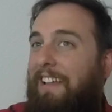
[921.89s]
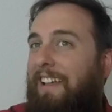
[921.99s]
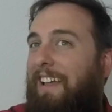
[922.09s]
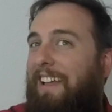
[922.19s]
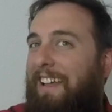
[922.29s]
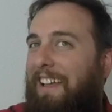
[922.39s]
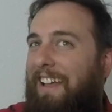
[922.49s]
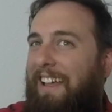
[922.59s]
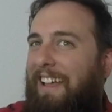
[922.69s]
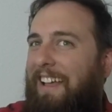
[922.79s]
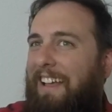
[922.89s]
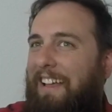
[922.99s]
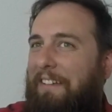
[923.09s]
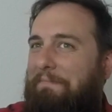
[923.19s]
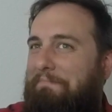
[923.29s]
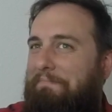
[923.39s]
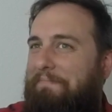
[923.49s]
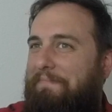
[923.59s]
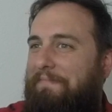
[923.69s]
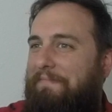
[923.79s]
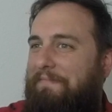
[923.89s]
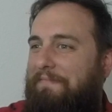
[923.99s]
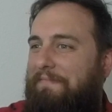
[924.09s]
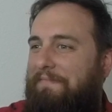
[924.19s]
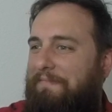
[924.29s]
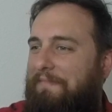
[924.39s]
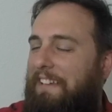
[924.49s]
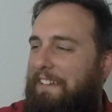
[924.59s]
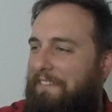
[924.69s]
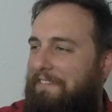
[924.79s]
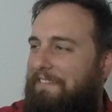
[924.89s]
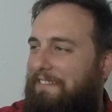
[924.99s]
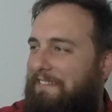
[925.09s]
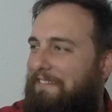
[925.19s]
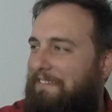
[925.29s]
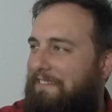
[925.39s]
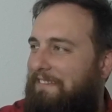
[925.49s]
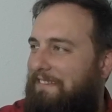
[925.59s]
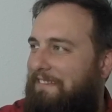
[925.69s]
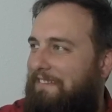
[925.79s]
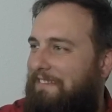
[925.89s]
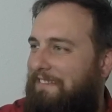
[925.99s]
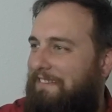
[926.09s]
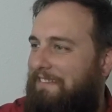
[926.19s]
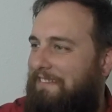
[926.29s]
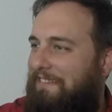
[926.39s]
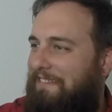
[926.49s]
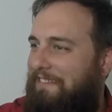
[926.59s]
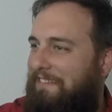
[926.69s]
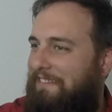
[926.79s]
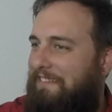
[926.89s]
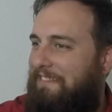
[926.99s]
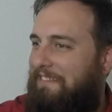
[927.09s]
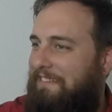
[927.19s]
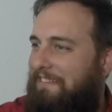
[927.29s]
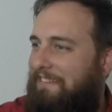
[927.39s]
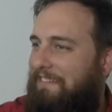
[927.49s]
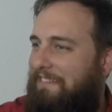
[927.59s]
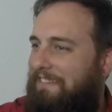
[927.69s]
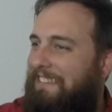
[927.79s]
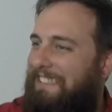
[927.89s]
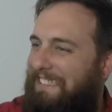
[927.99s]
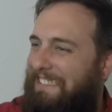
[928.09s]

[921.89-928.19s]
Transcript: (silent)